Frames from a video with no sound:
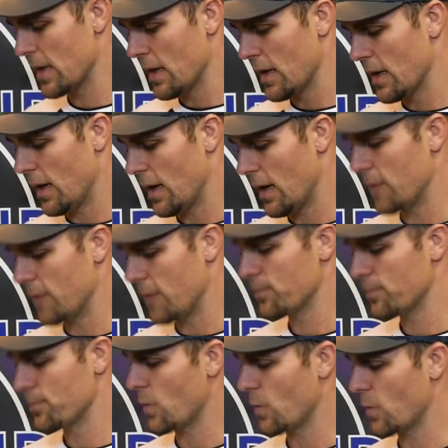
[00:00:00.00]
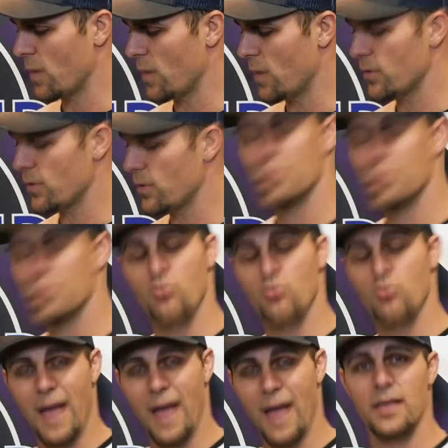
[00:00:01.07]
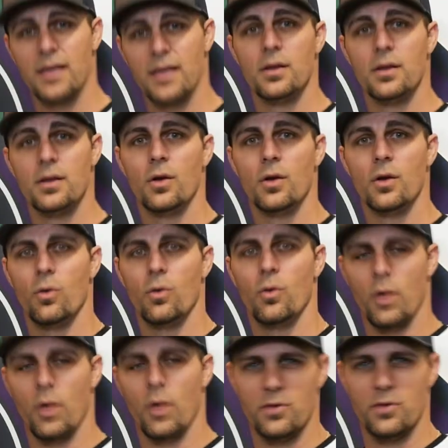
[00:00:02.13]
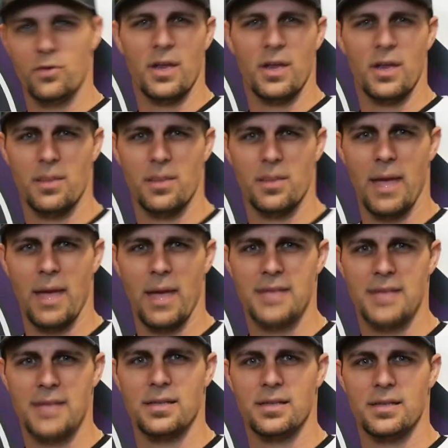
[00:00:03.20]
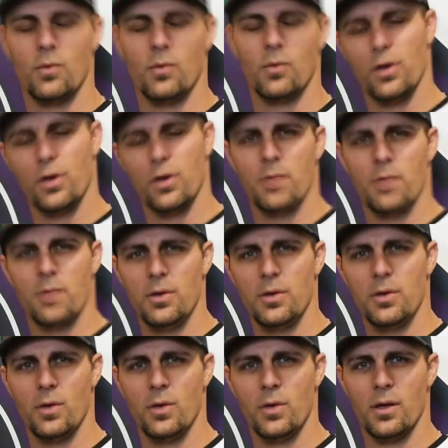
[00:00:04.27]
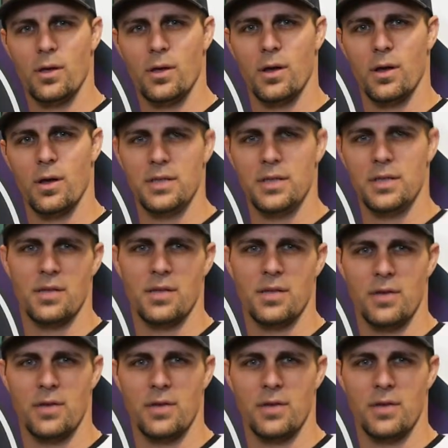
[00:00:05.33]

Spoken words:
a way for you to track what you've done in the past and what you're going to be doing on each and every